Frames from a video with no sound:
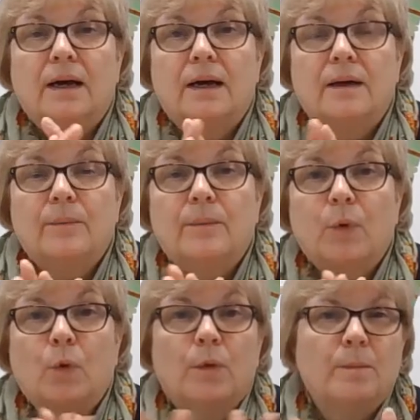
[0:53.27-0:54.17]

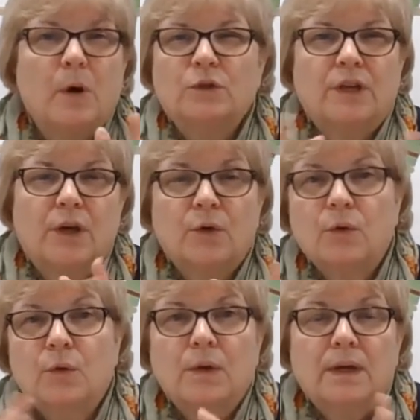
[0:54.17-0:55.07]
or the
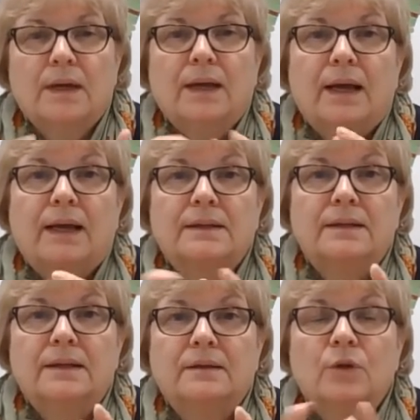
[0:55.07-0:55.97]
motto and the
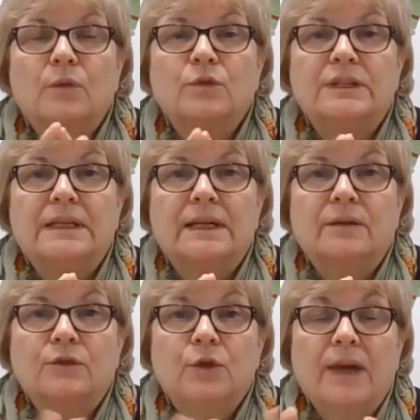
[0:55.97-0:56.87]
little novelty
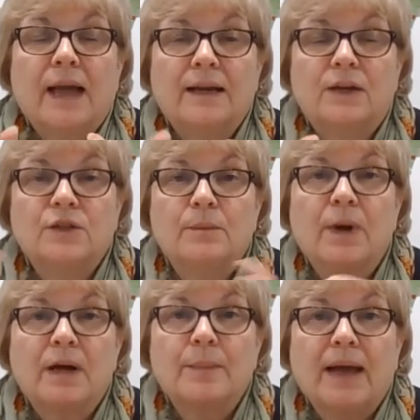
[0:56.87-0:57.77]
gift. You can actually
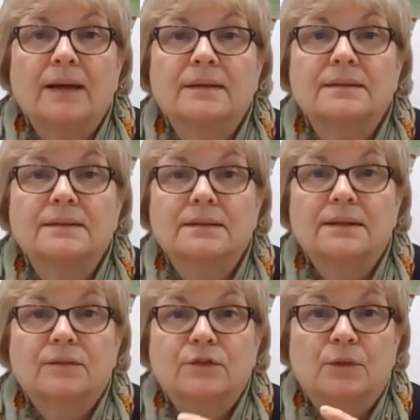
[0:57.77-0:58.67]
buy packs
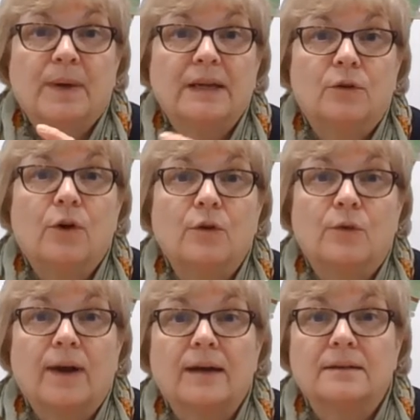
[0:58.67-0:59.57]
to make your own
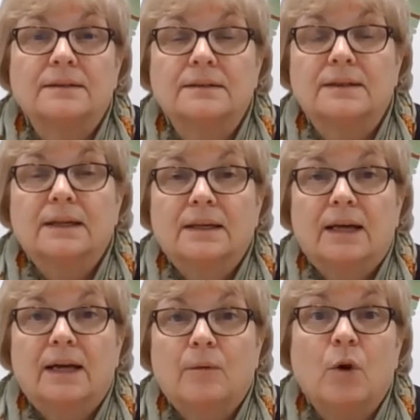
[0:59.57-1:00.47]
crackers
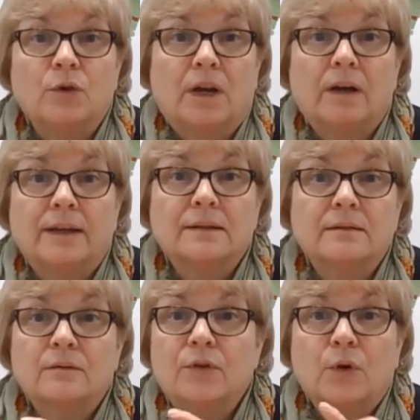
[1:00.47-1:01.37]

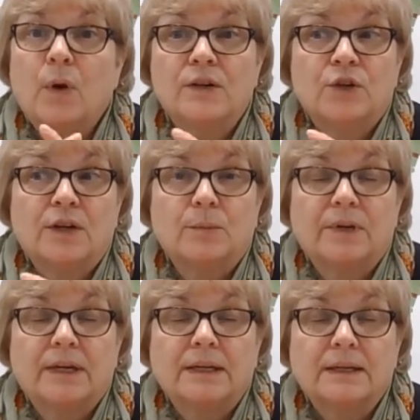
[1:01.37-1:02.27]
online quite
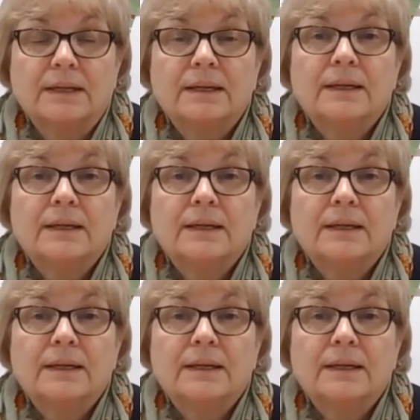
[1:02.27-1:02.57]
cheaply.